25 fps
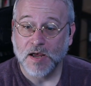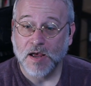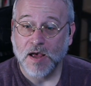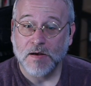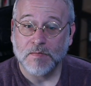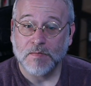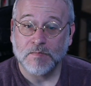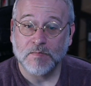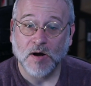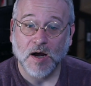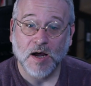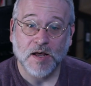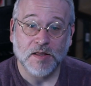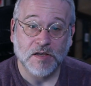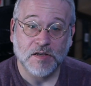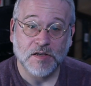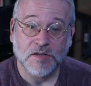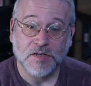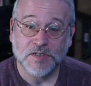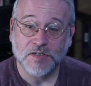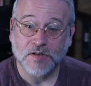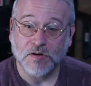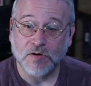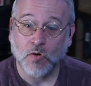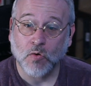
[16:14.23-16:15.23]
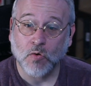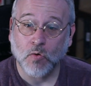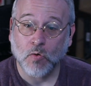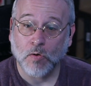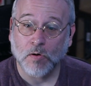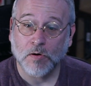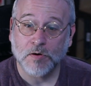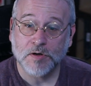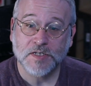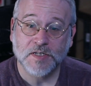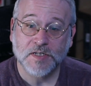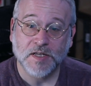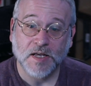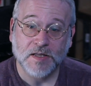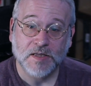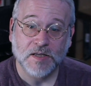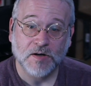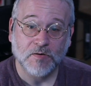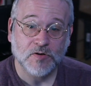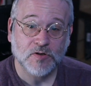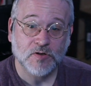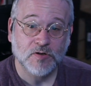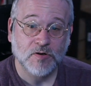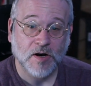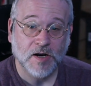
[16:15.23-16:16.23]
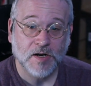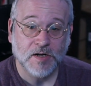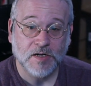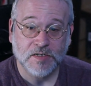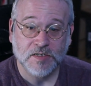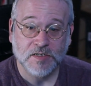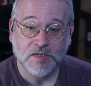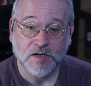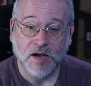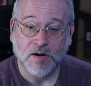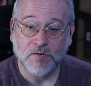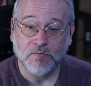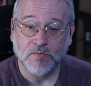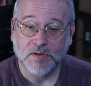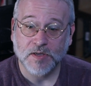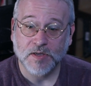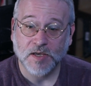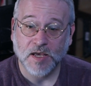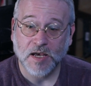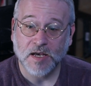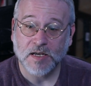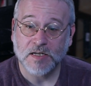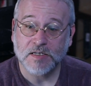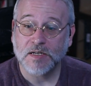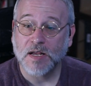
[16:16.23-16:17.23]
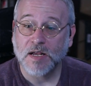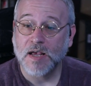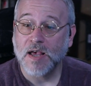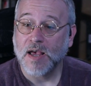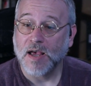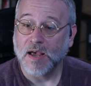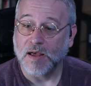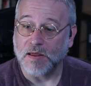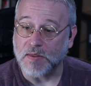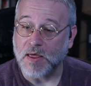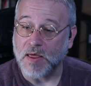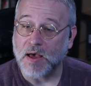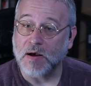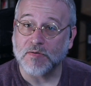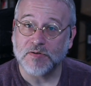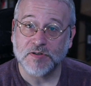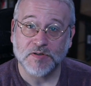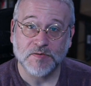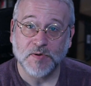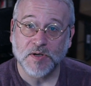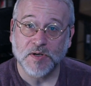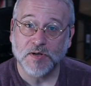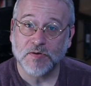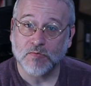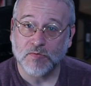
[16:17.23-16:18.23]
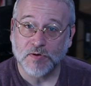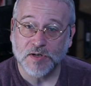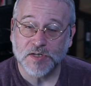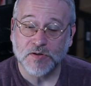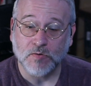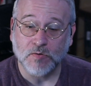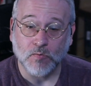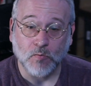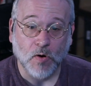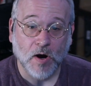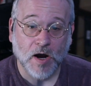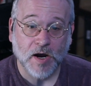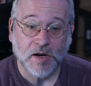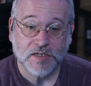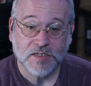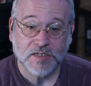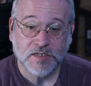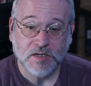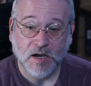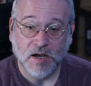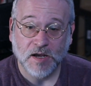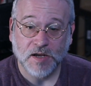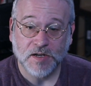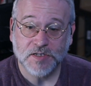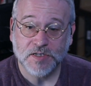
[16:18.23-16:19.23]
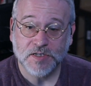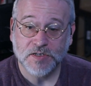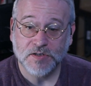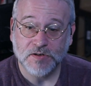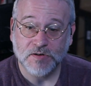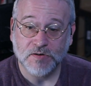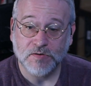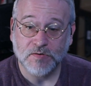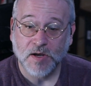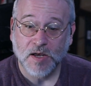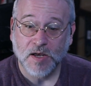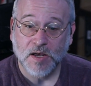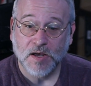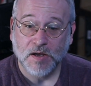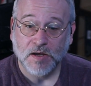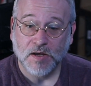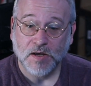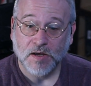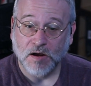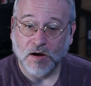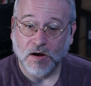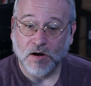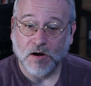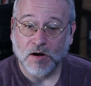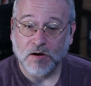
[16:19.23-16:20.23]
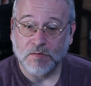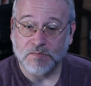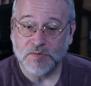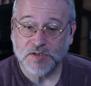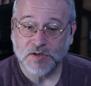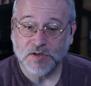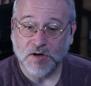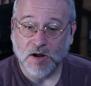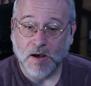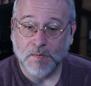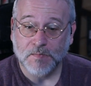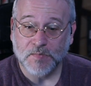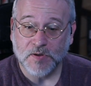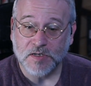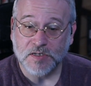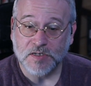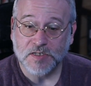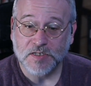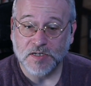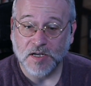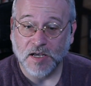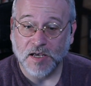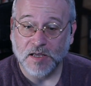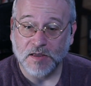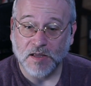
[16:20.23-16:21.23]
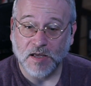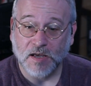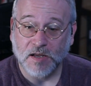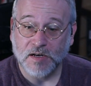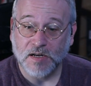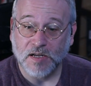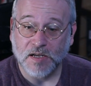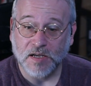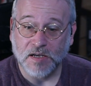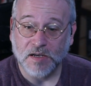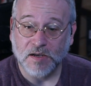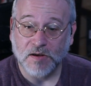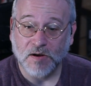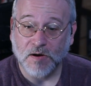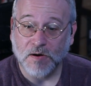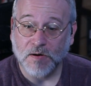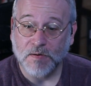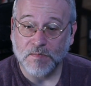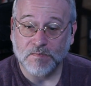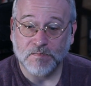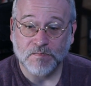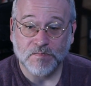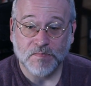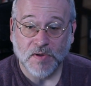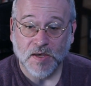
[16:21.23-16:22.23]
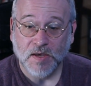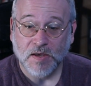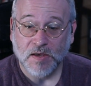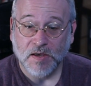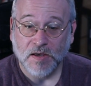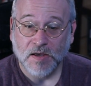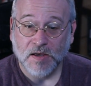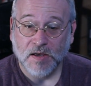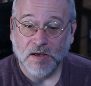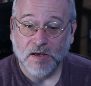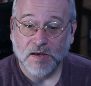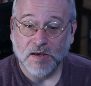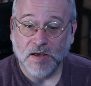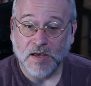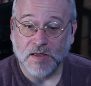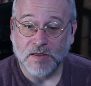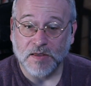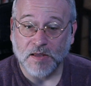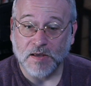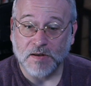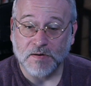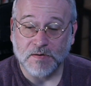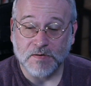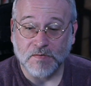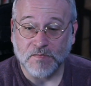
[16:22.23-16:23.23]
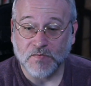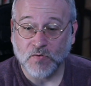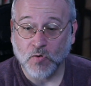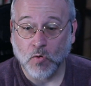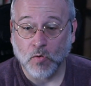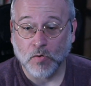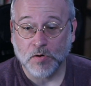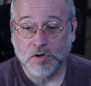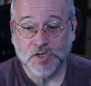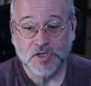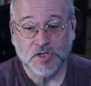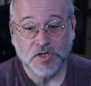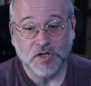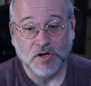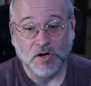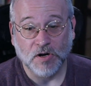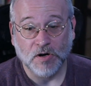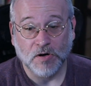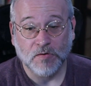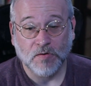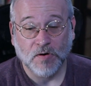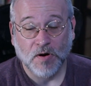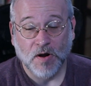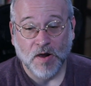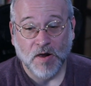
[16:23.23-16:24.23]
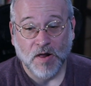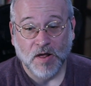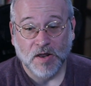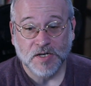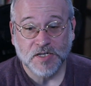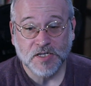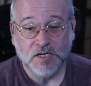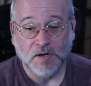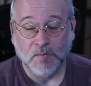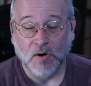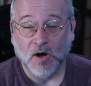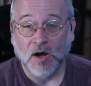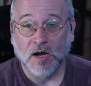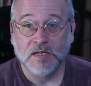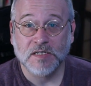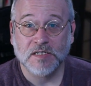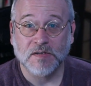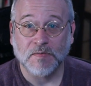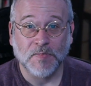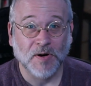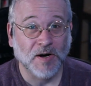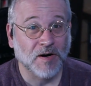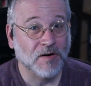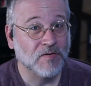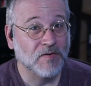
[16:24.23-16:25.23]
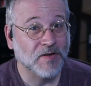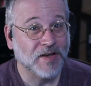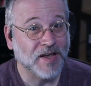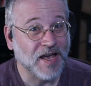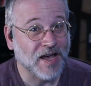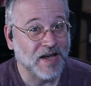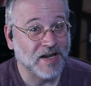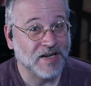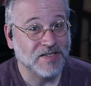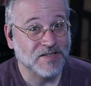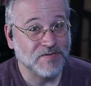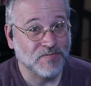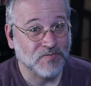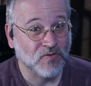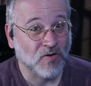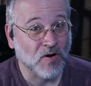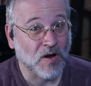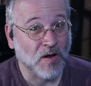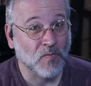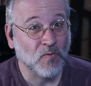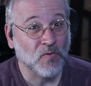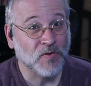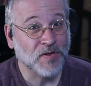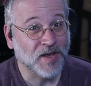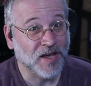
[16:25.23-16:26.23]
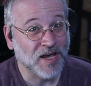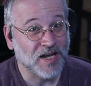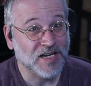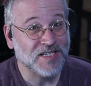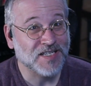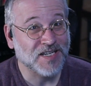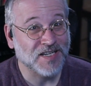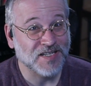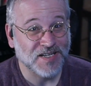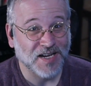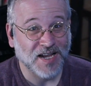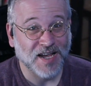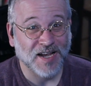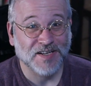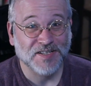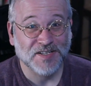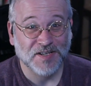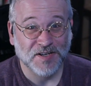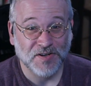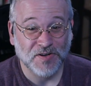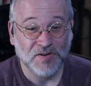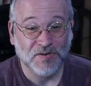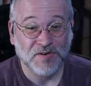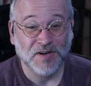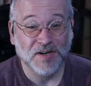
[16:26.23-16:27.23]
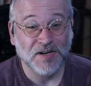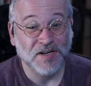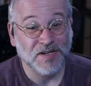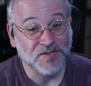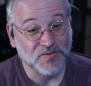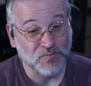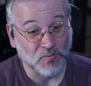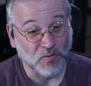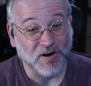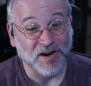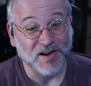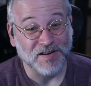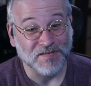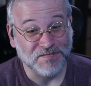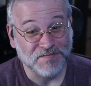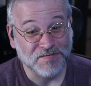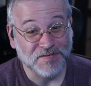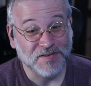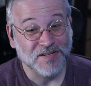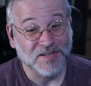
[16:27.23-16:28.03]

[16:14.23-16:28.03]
by these accords that they were trying to sign with Kez, and that was a big reason why I decided to um, stop this. And then he, um, and then of course, you know, Tomas apparently has a problem with Kez because they executed his wife.